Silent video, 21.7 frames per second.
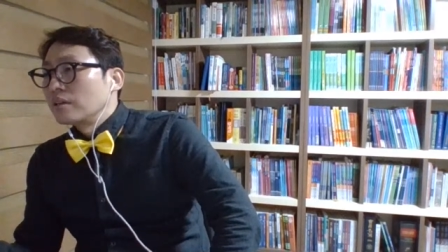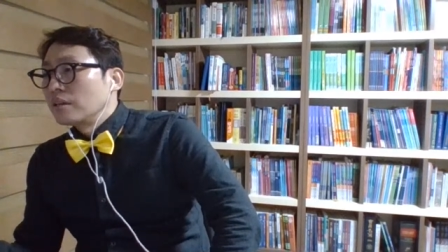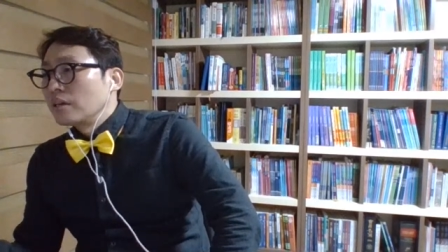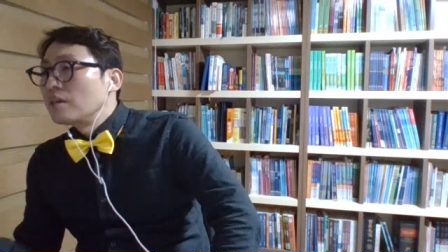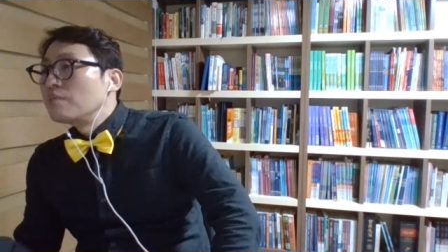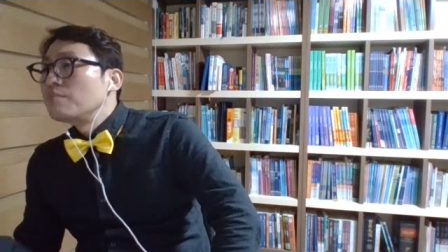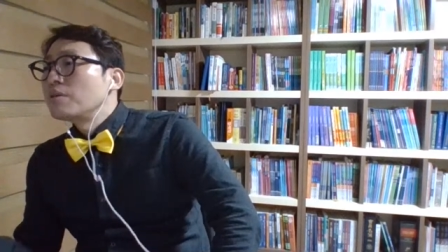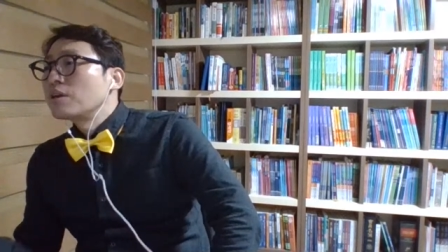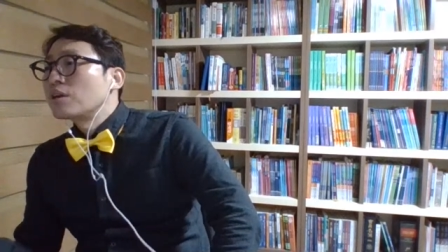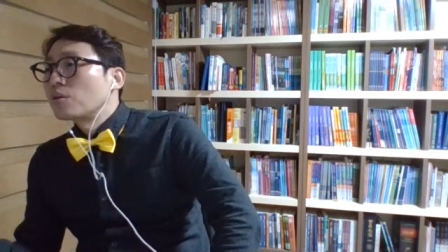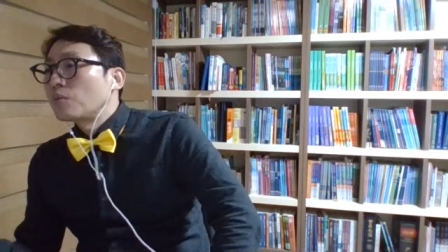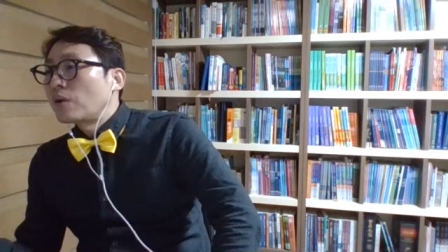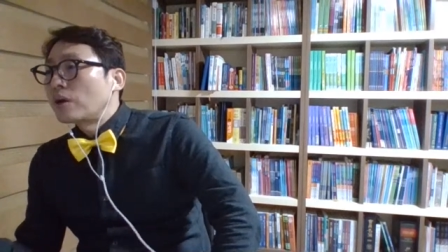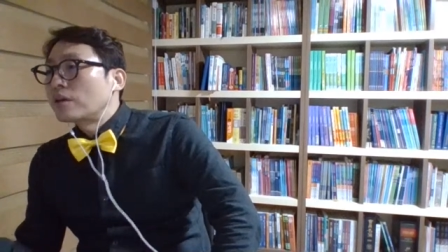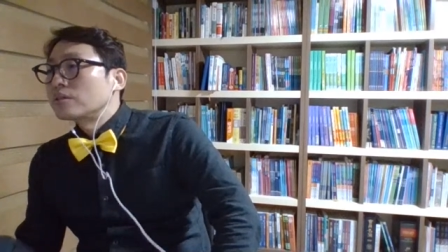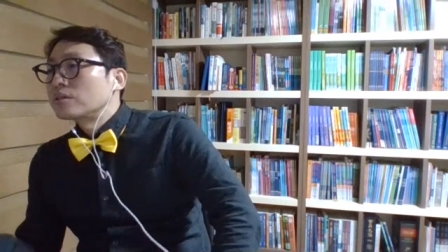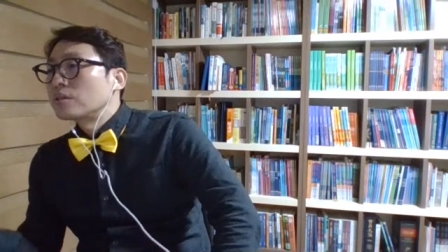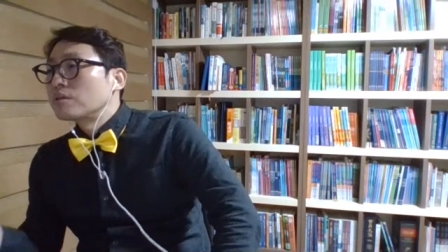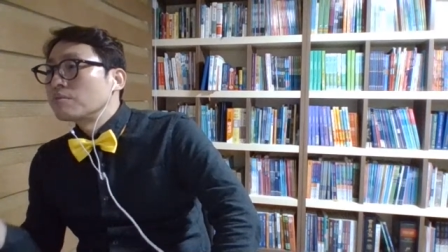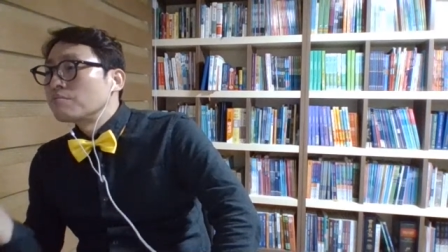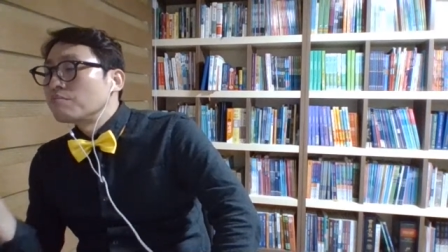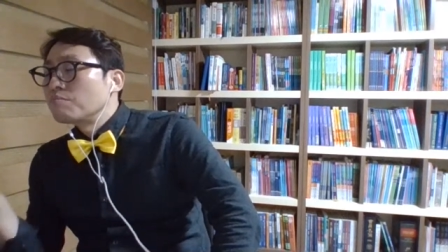
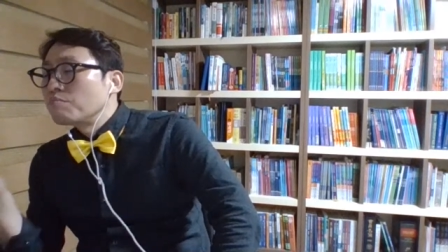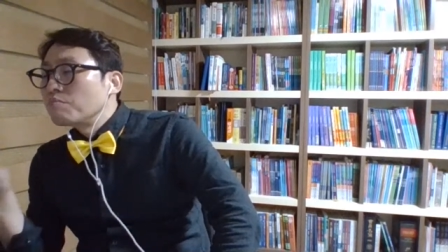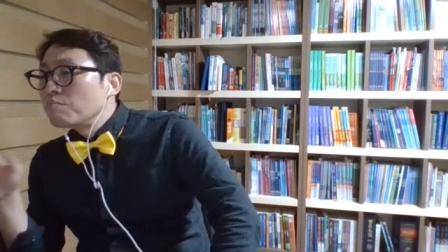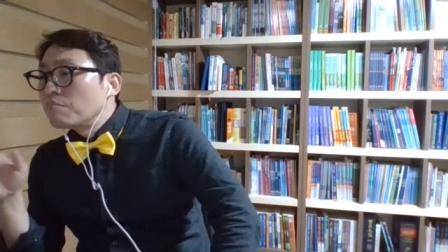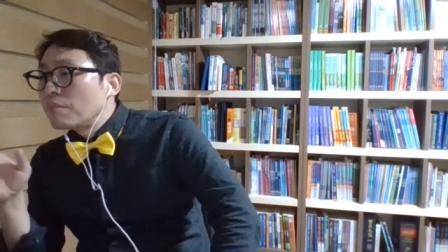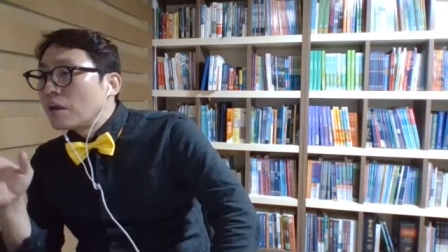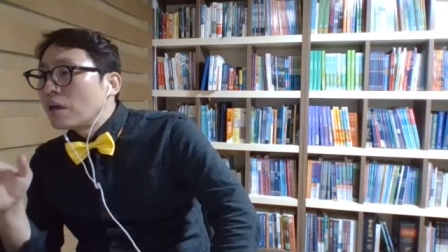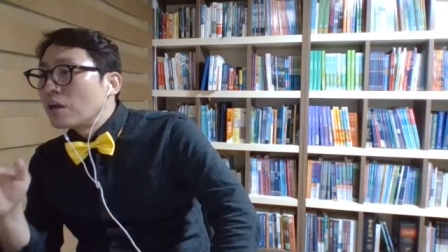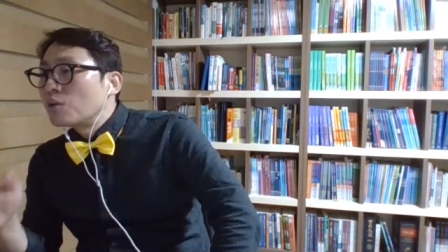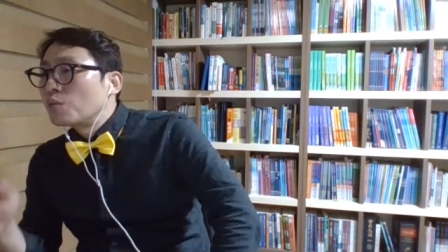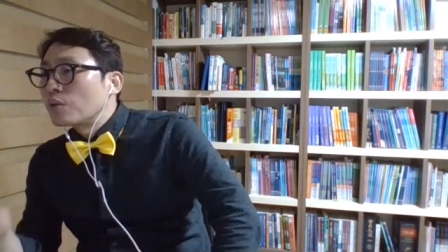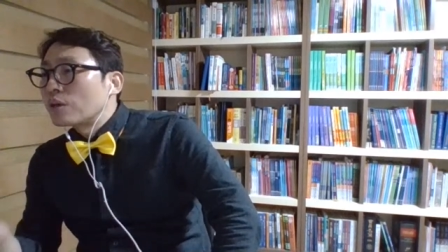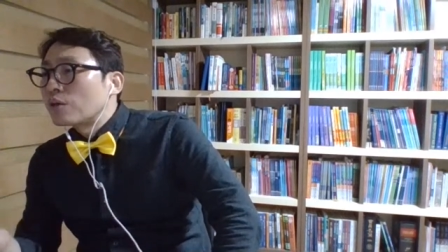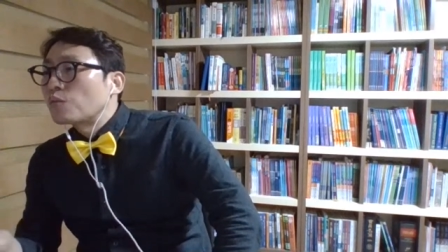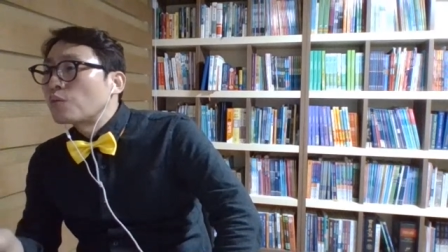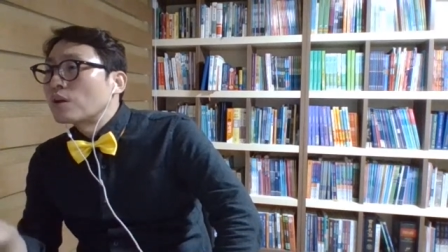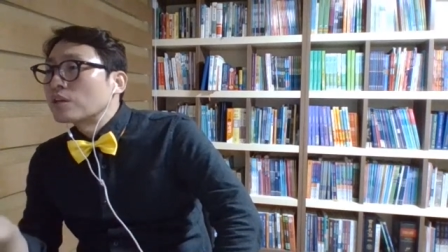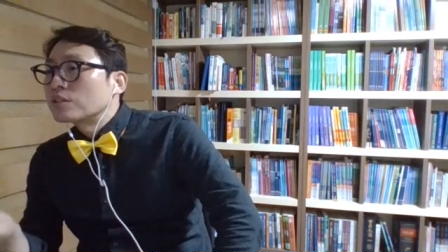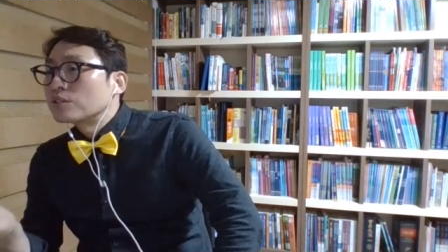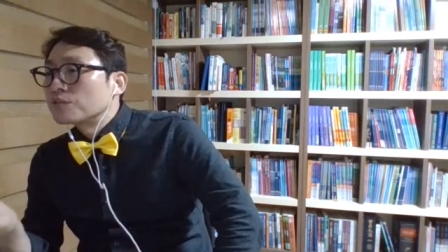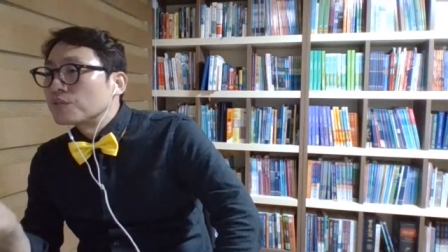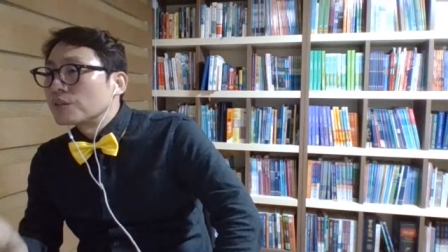Immigration may
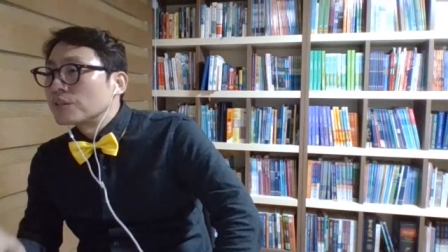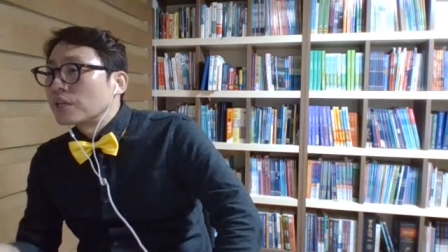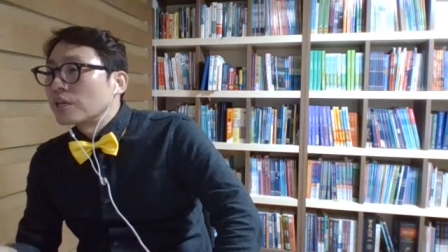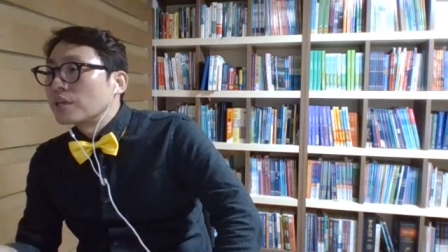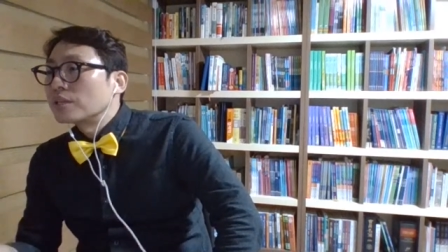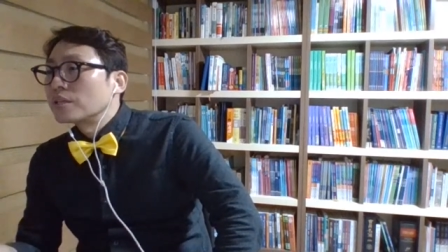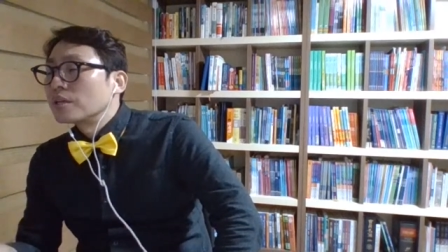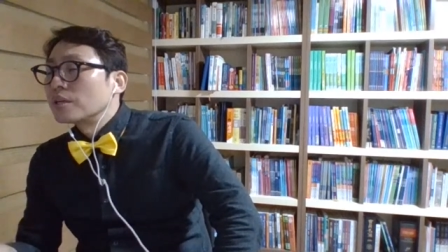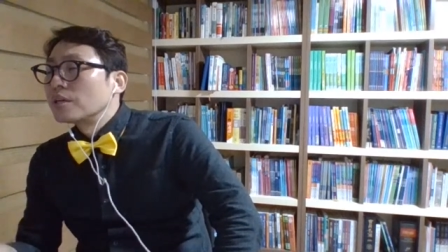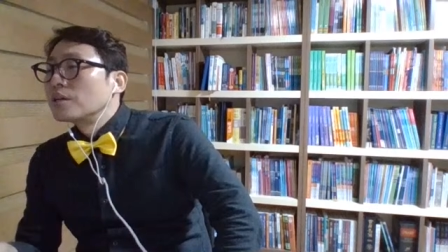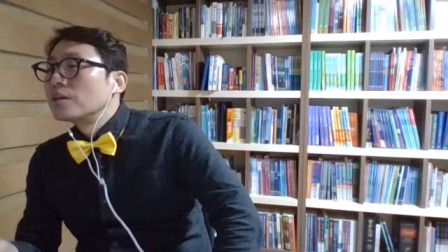request for that